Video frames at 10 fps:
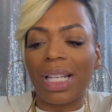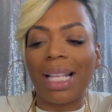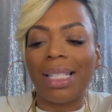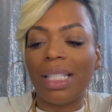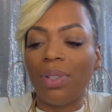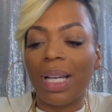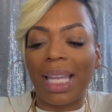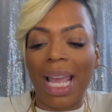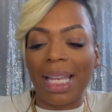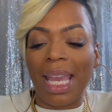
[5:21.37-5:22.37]
And I still,
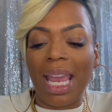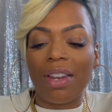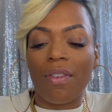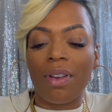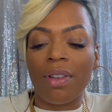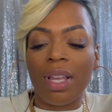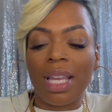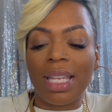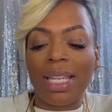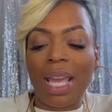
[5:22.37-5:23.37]
again, can't
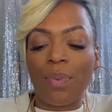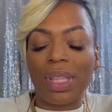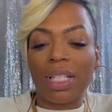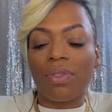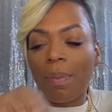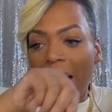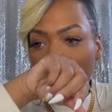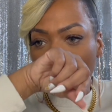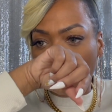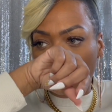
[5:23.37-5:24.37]
get what this
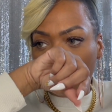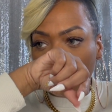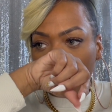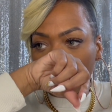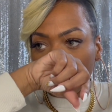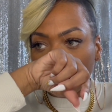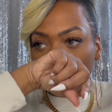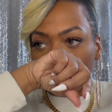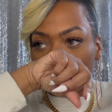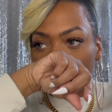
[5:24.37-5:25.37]
reminds me of.
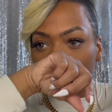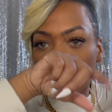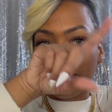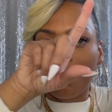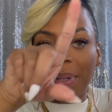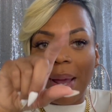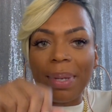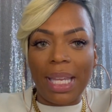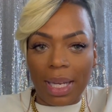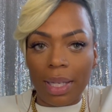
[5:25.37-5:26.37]
But I'm
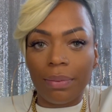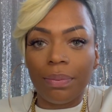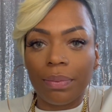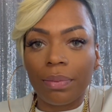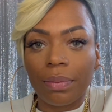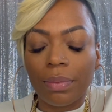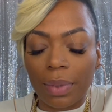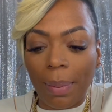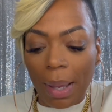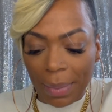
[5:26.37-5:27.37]
going to get it.
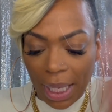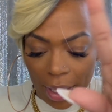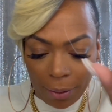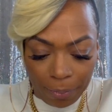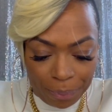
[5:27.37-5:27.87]
I'm going to get it.